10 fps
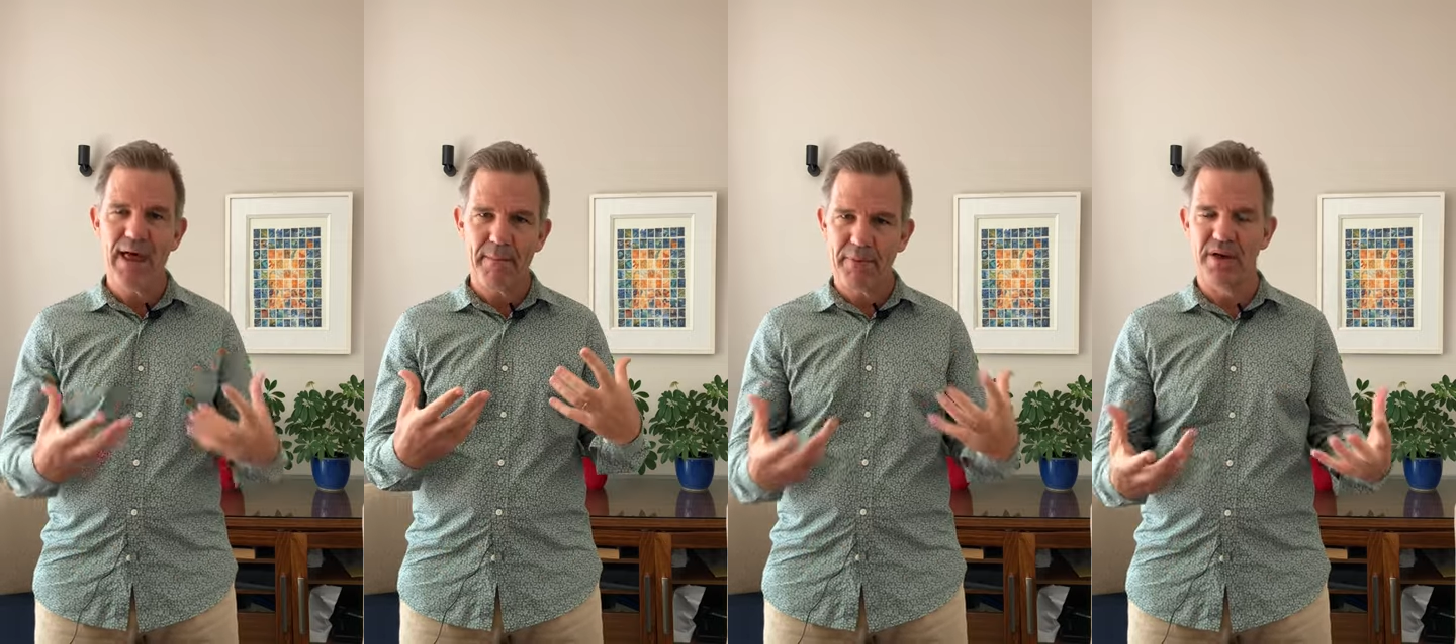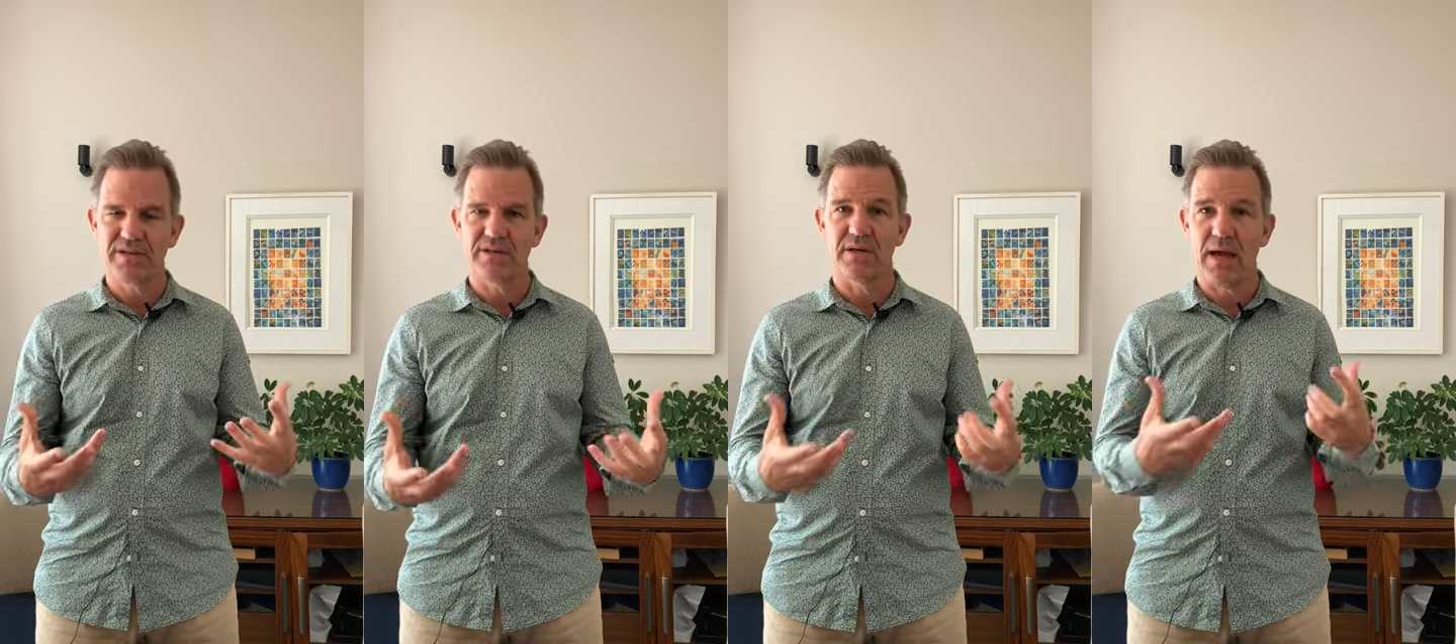that
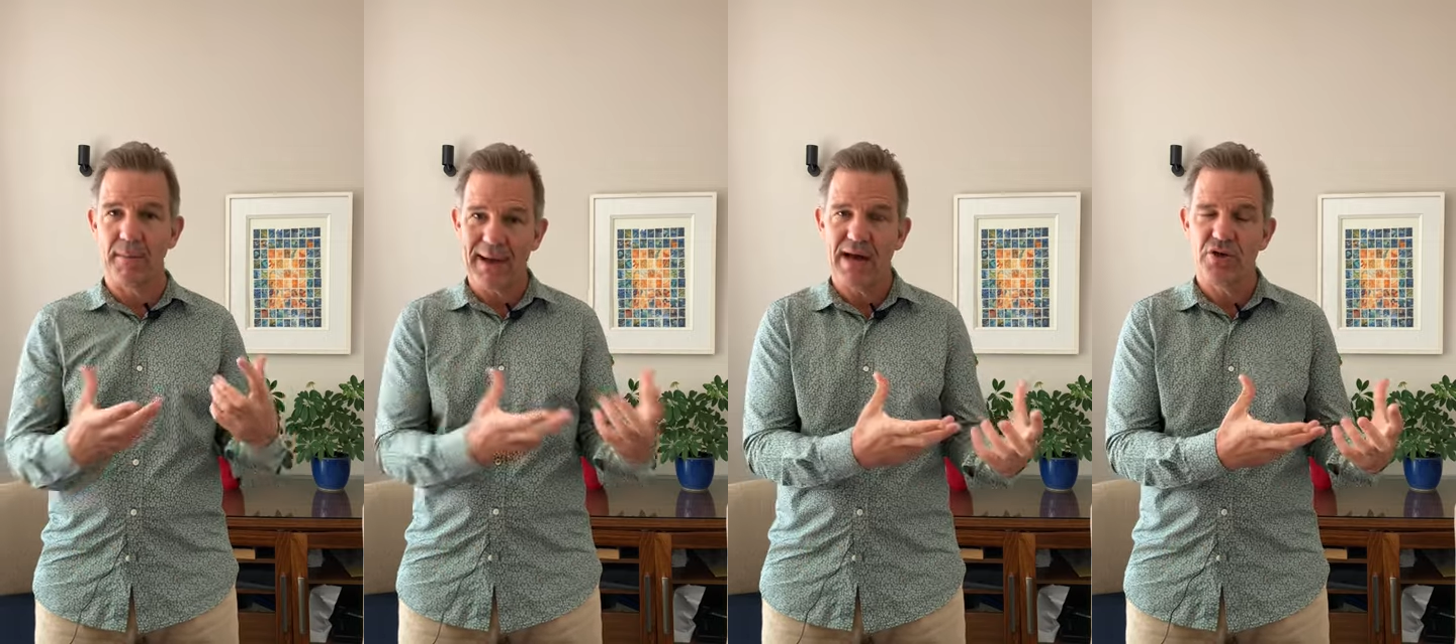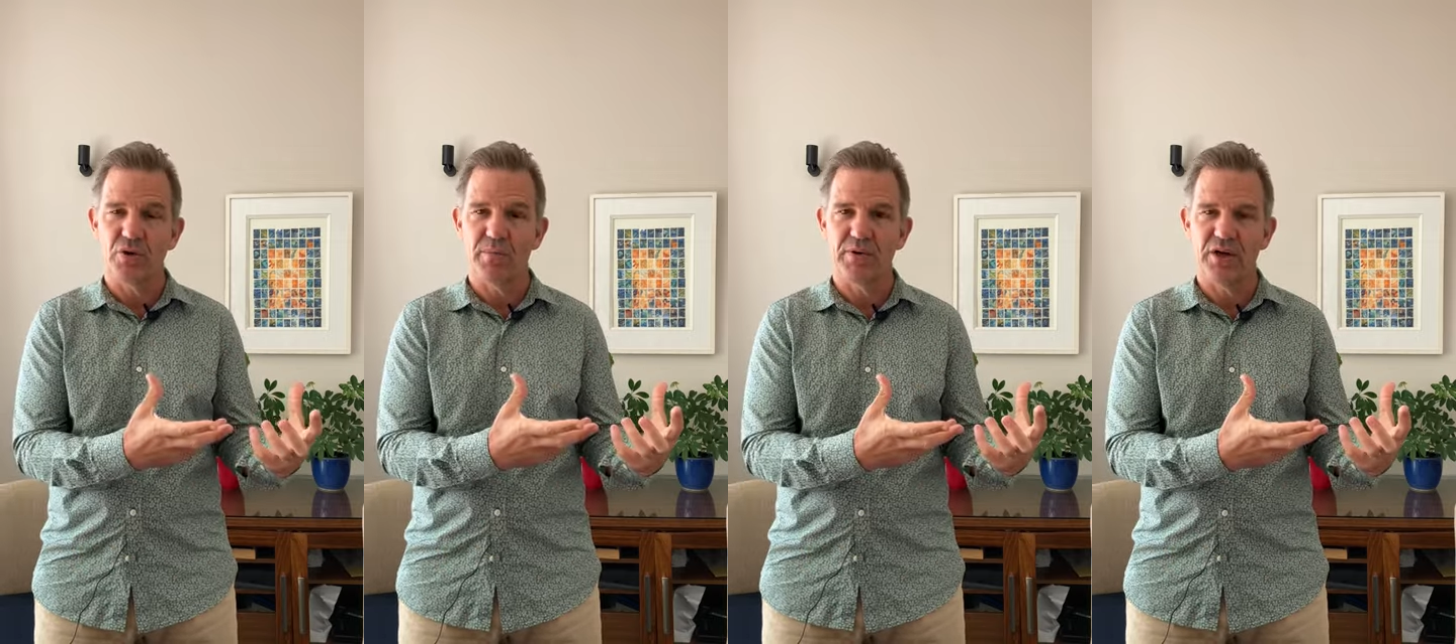person about
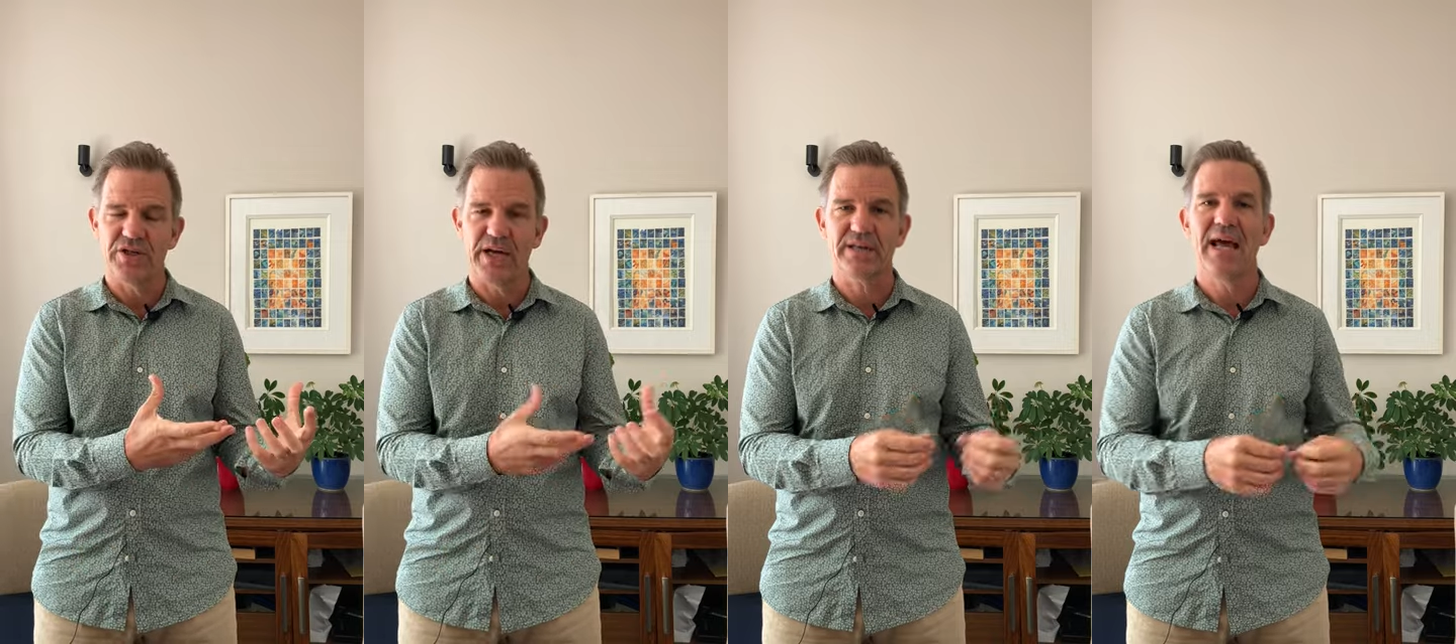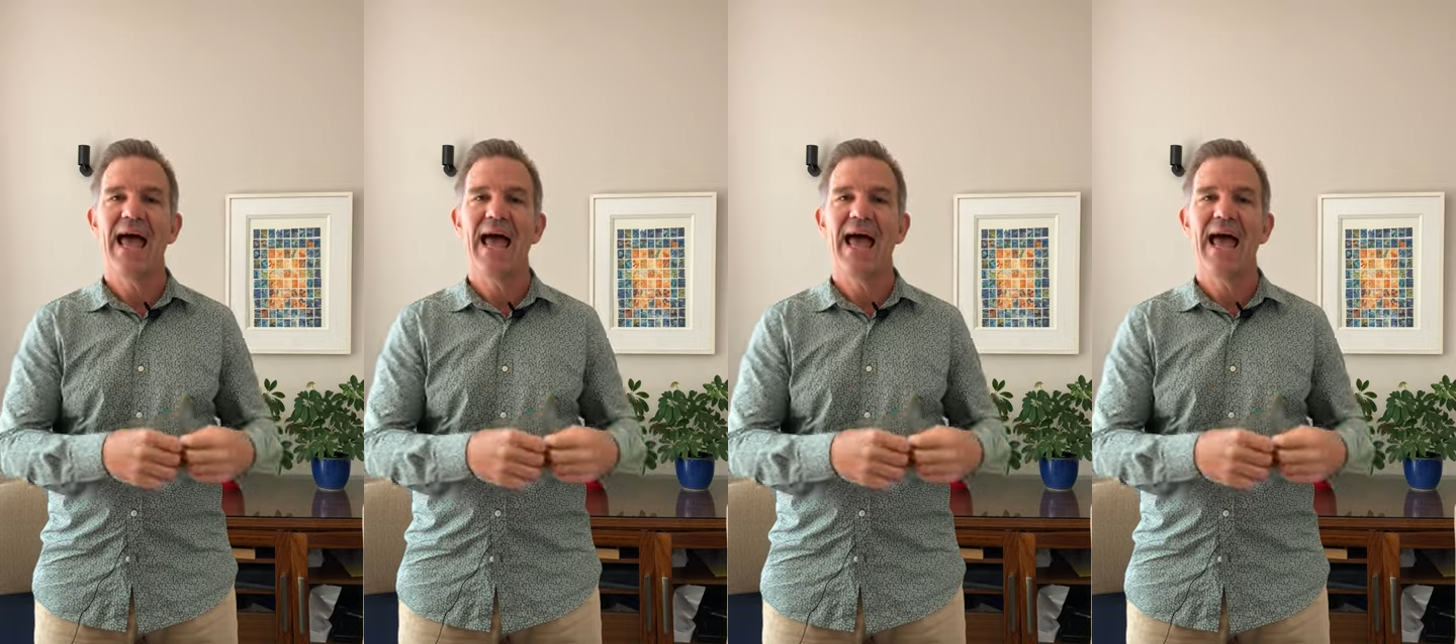your project